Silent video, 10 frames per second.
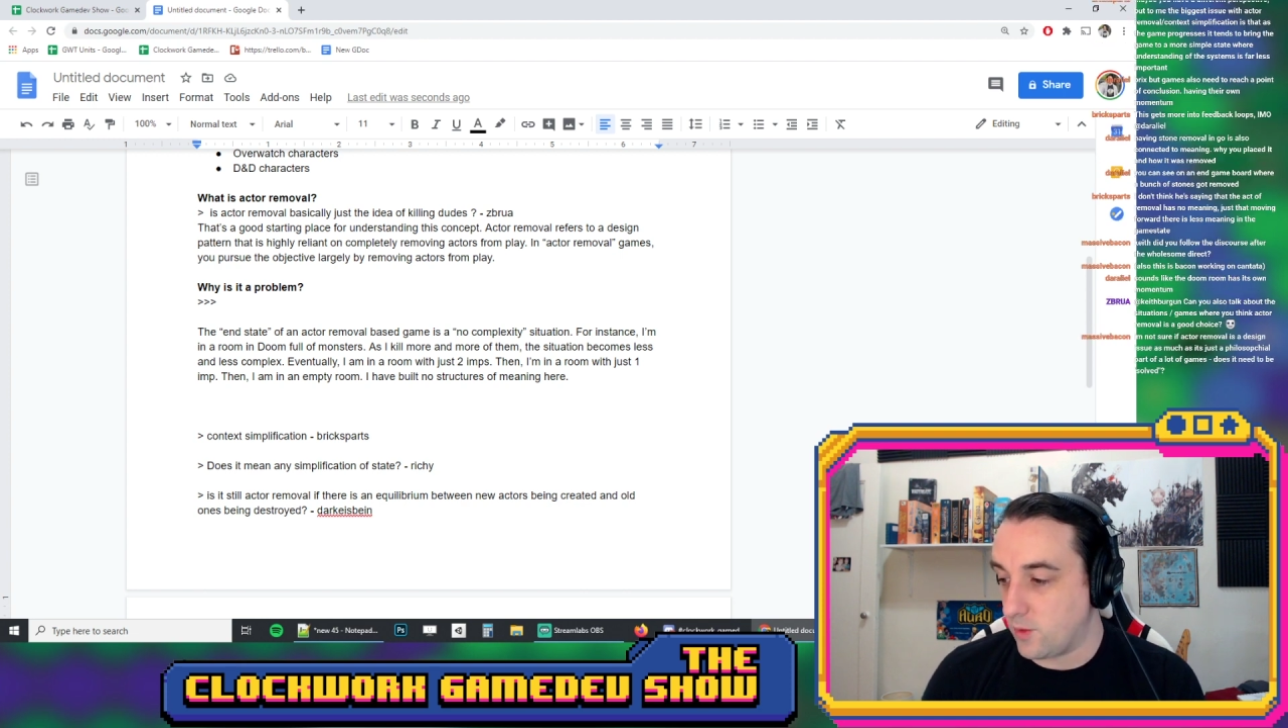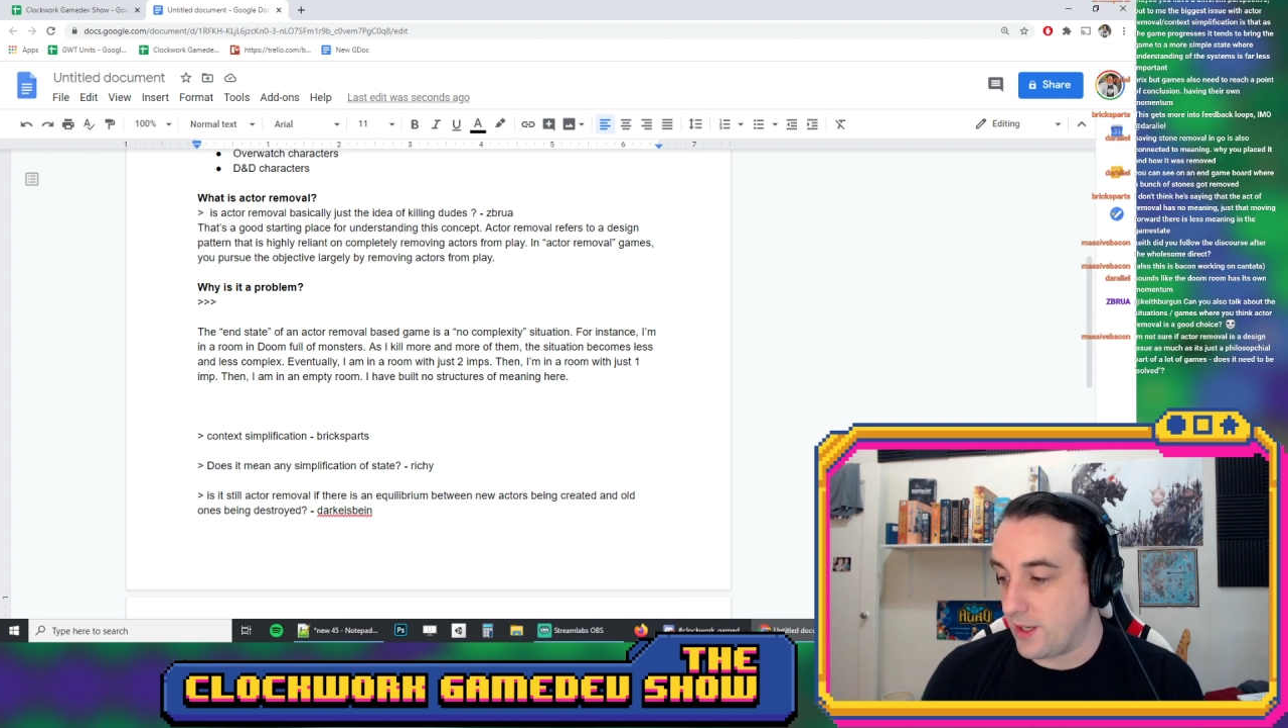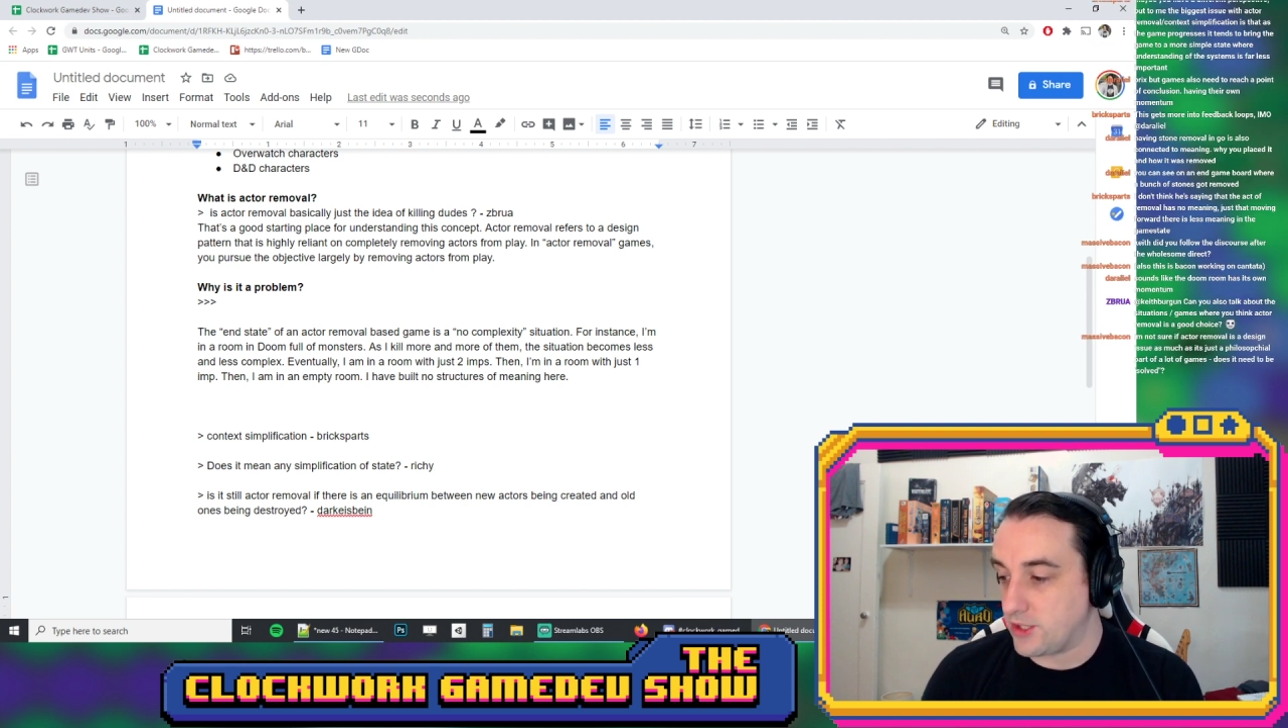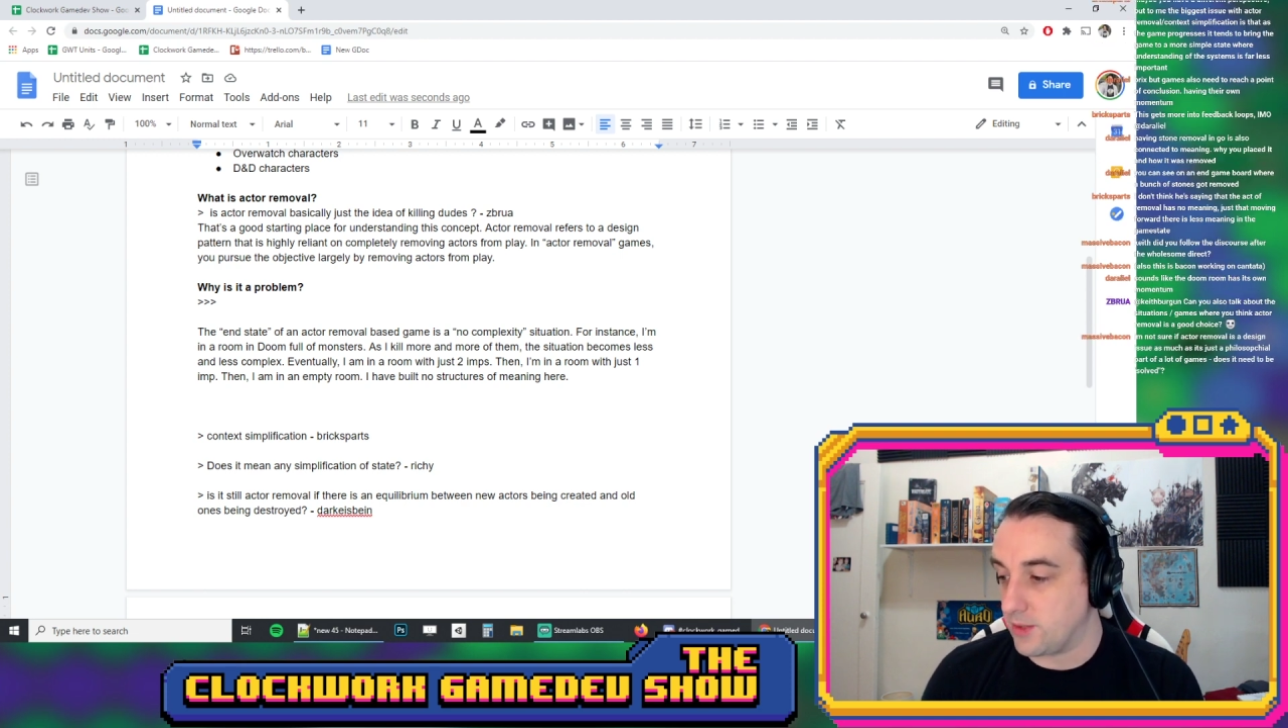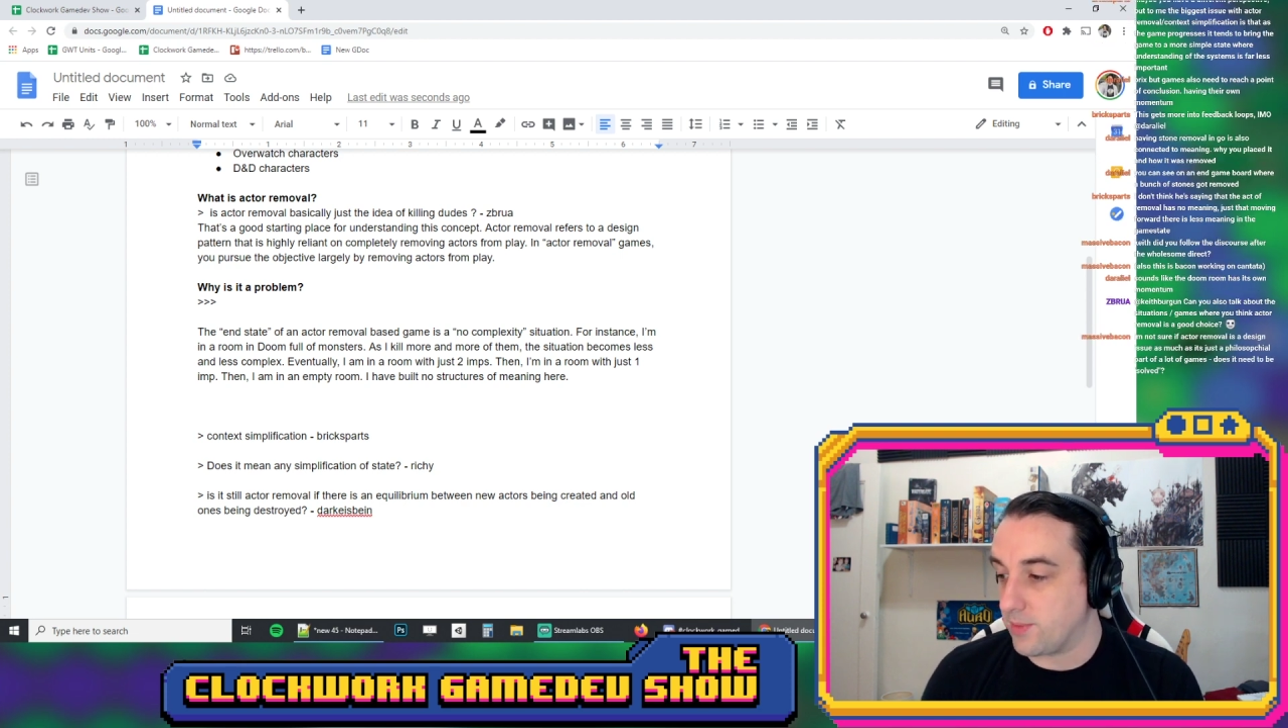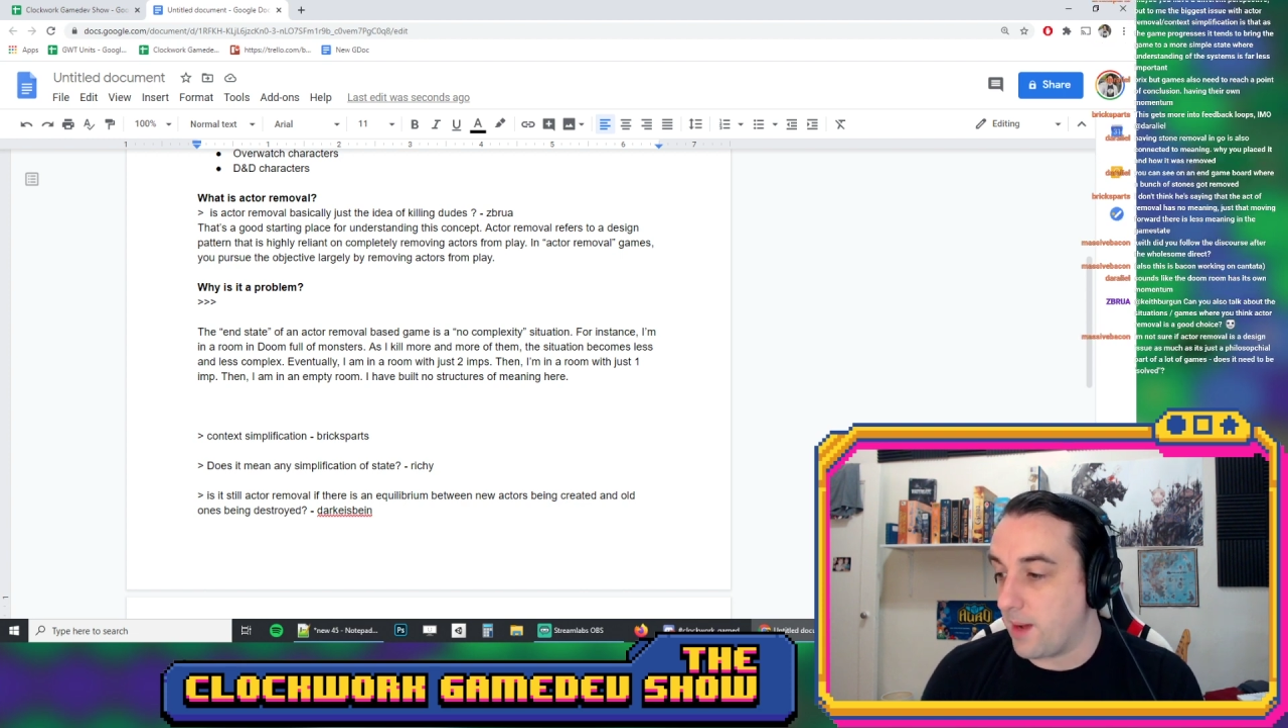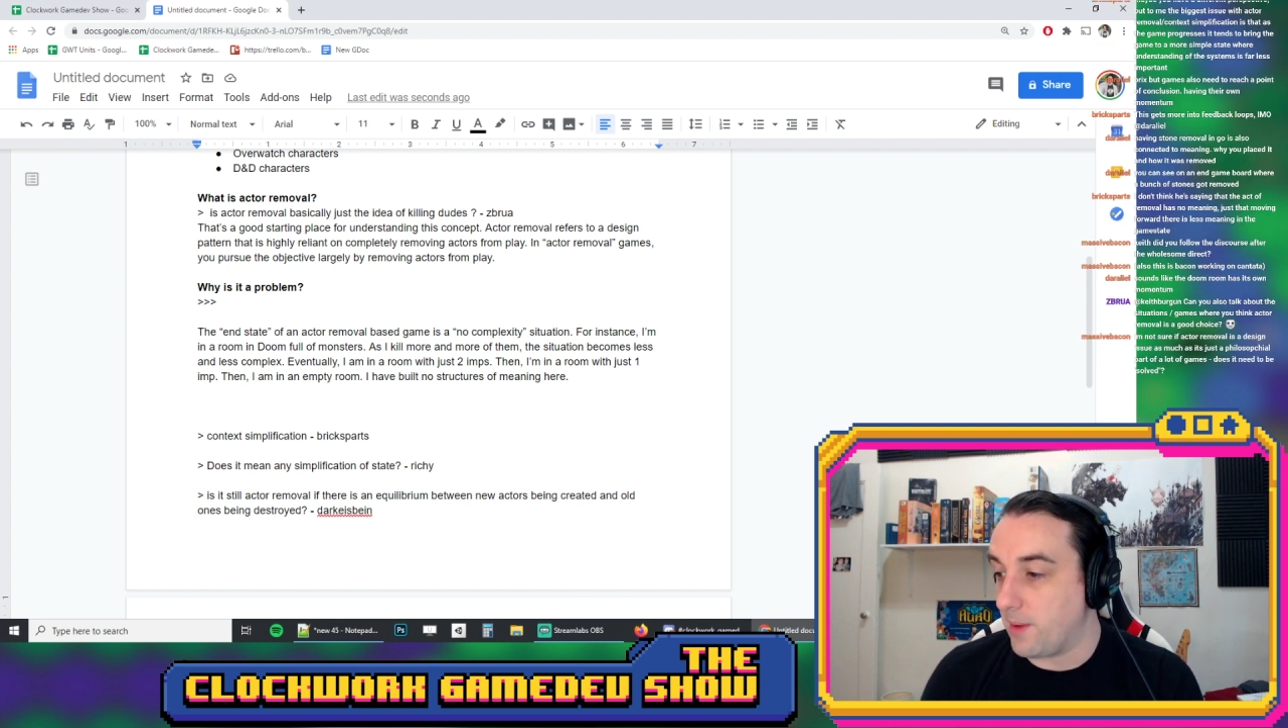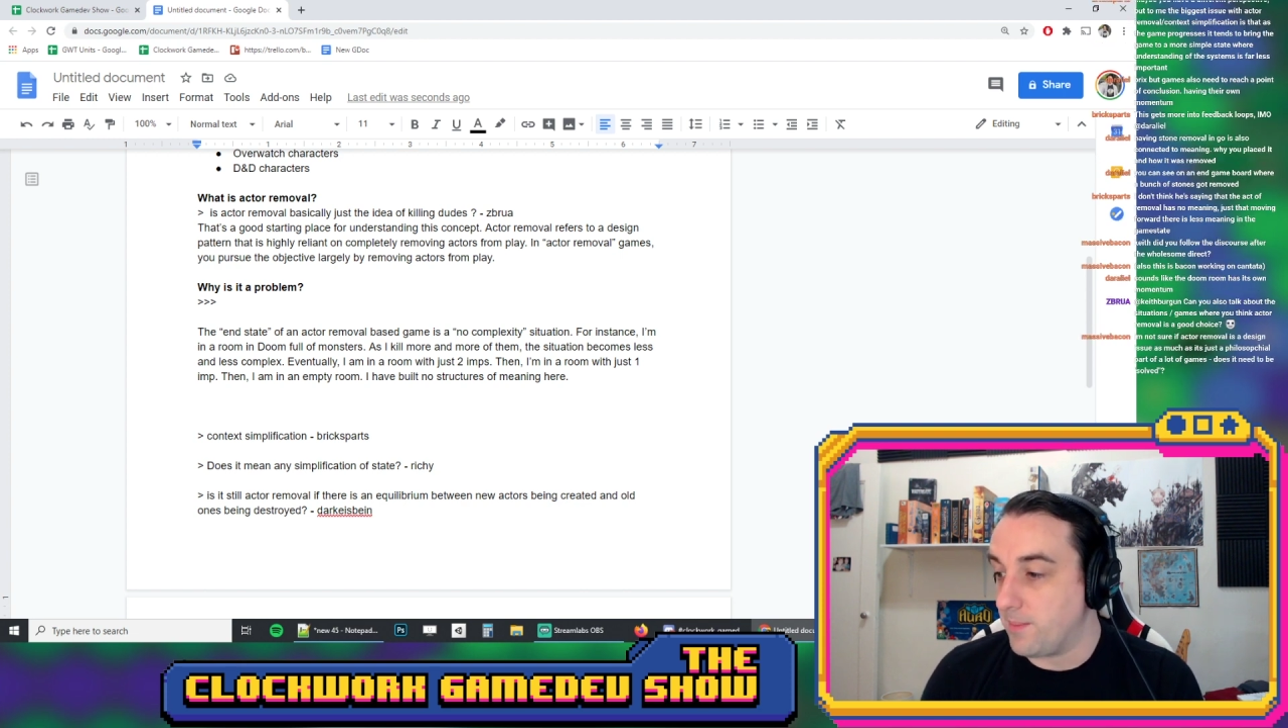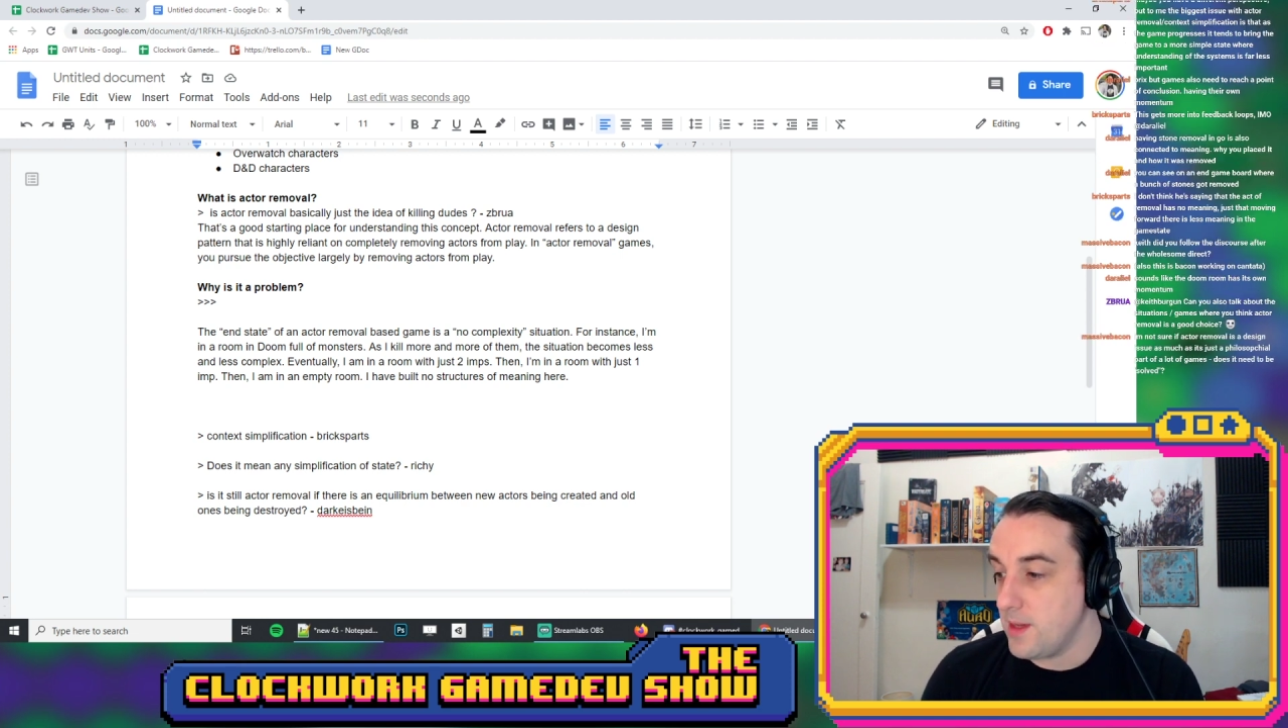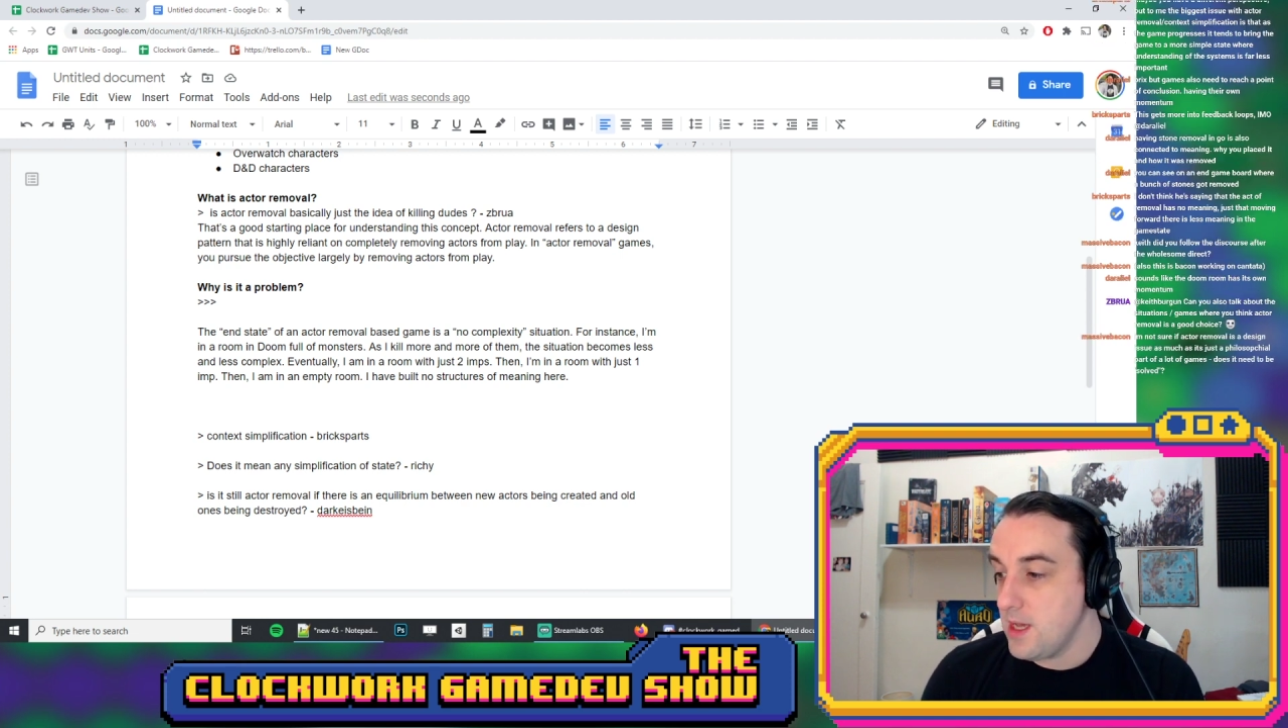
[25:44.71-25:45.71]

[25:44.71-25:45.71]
question problem.